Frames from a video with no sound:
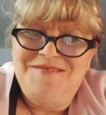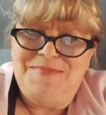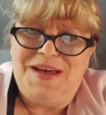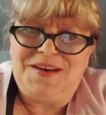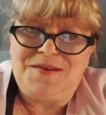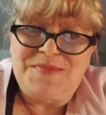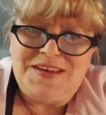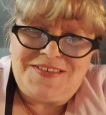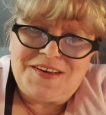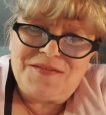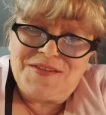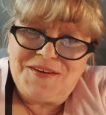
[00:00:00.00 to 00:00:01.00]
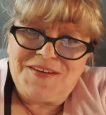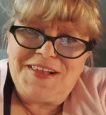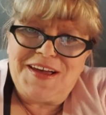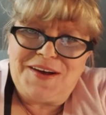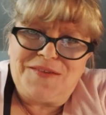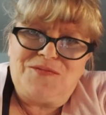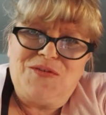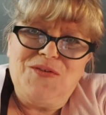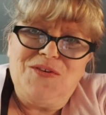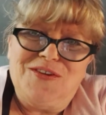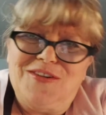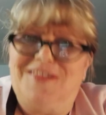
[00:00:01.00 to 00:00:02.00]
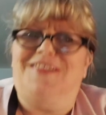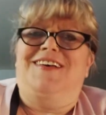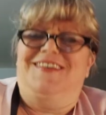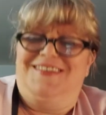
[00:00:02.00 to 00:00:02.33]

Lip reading: Making myself look like a fool.